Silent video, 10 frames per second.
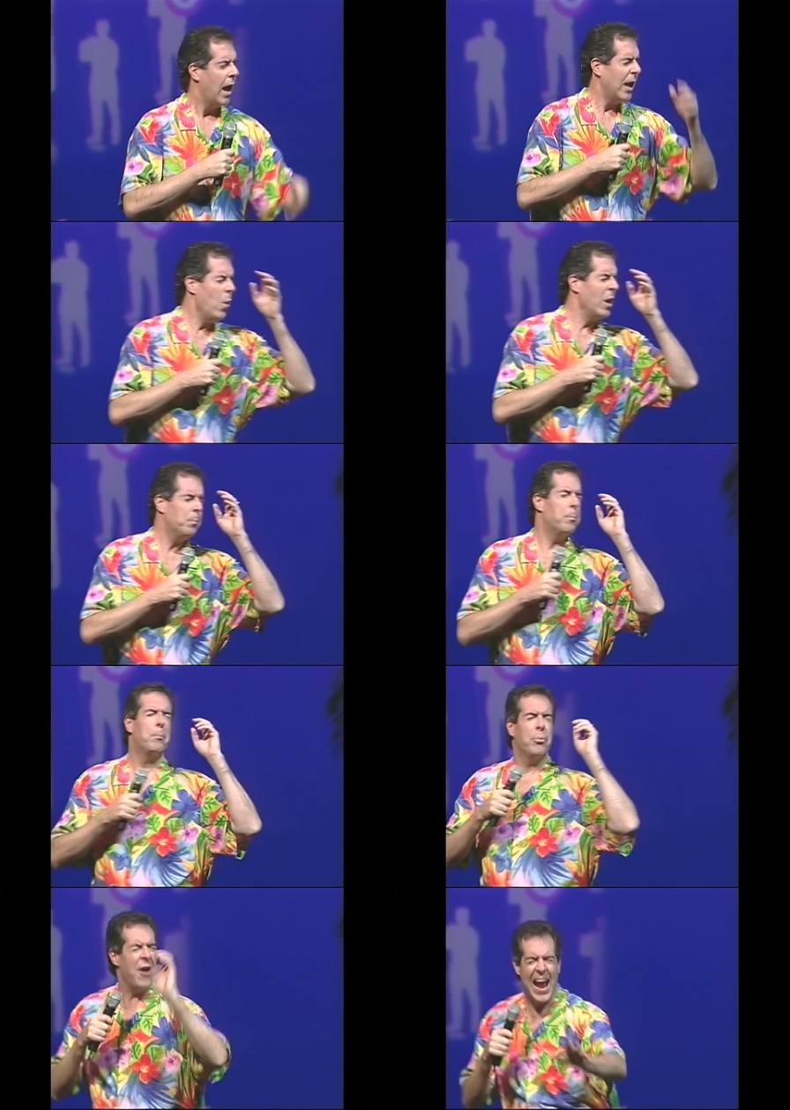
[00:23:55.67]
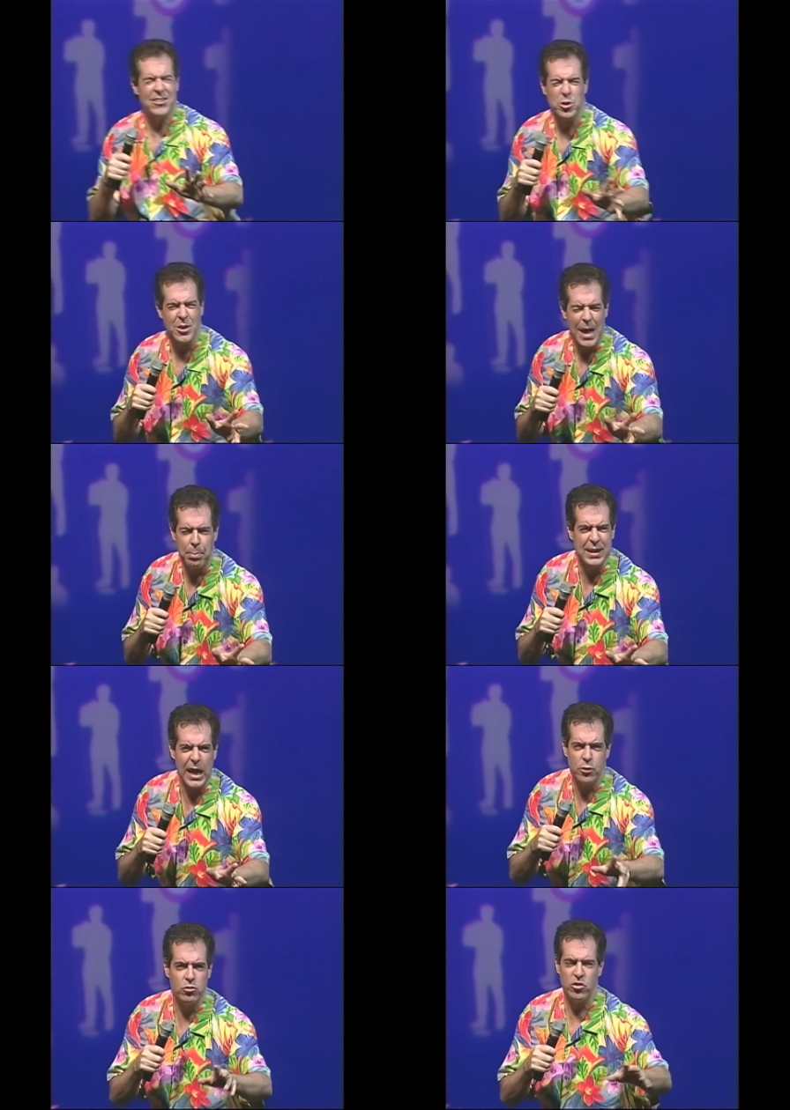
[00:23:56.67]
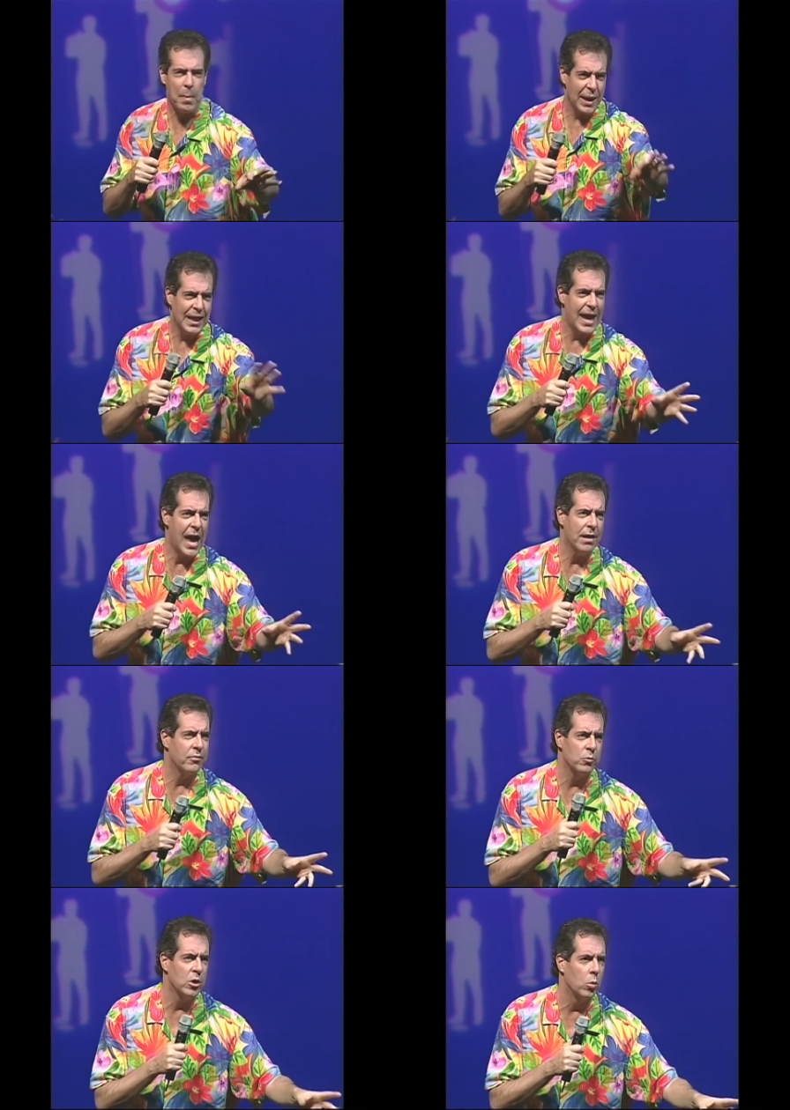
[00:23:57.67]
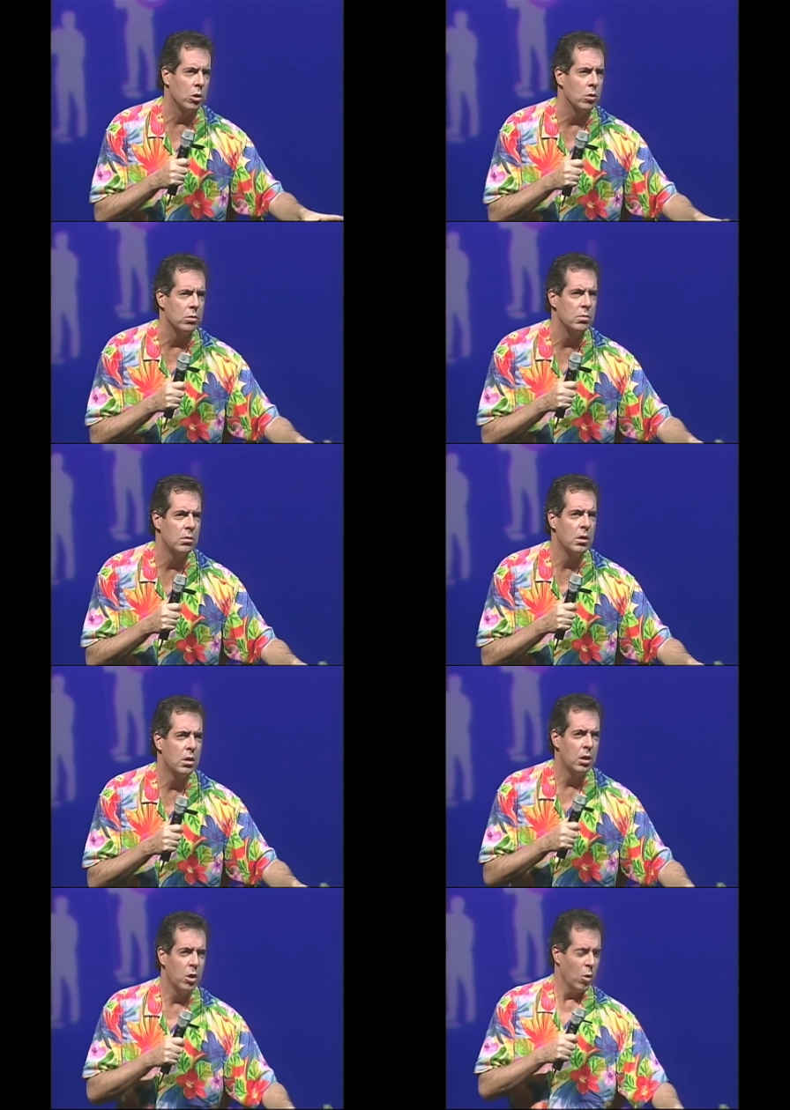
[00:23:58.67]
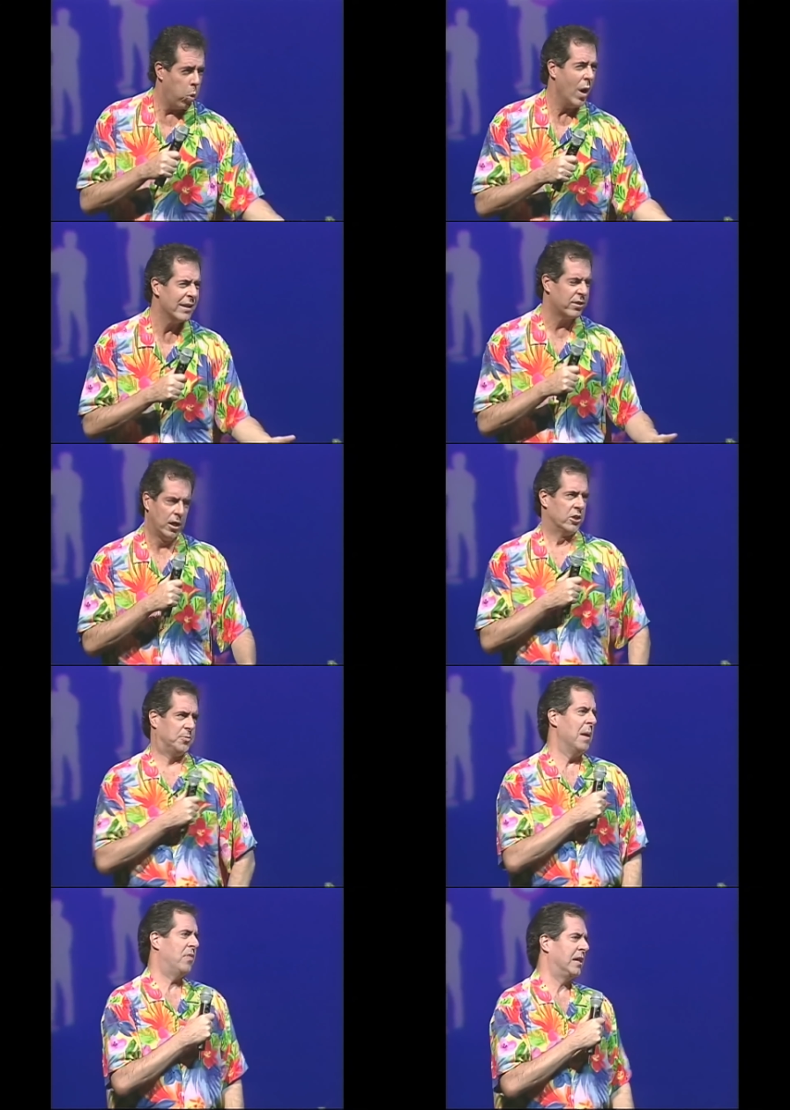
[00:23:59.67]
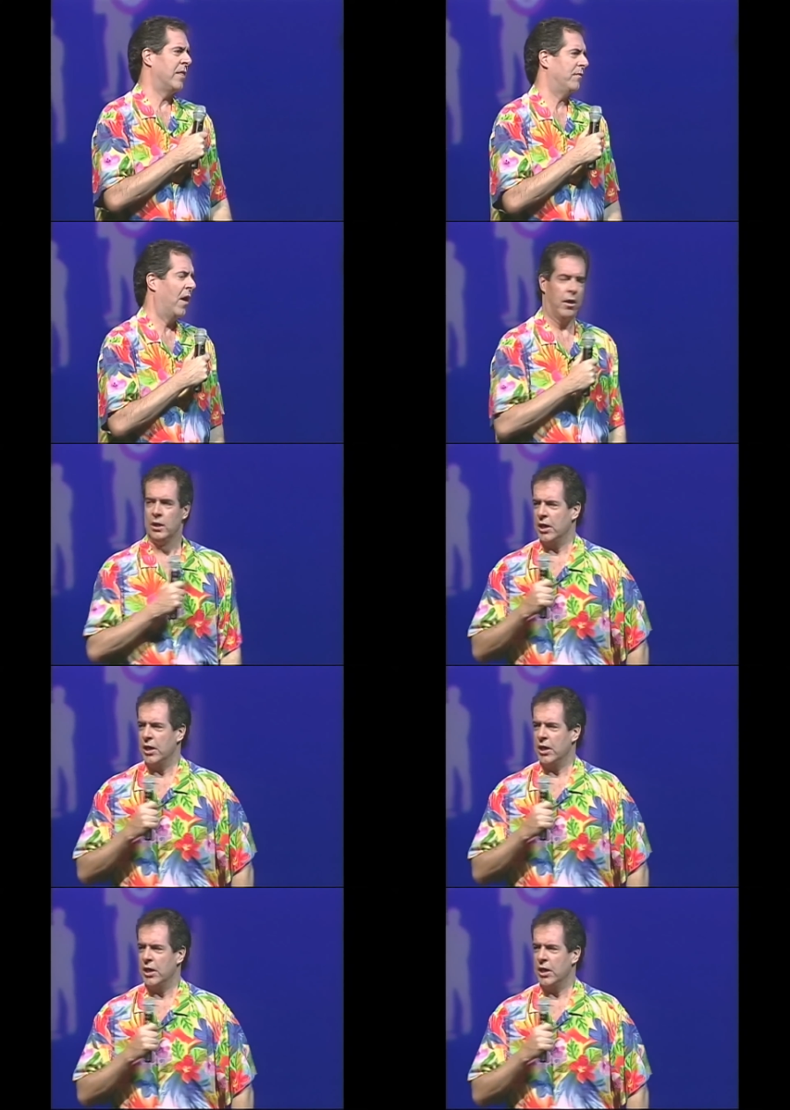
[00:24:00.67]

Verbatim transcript: And what practical application does ballet have in real world? What? Smith, I need that file.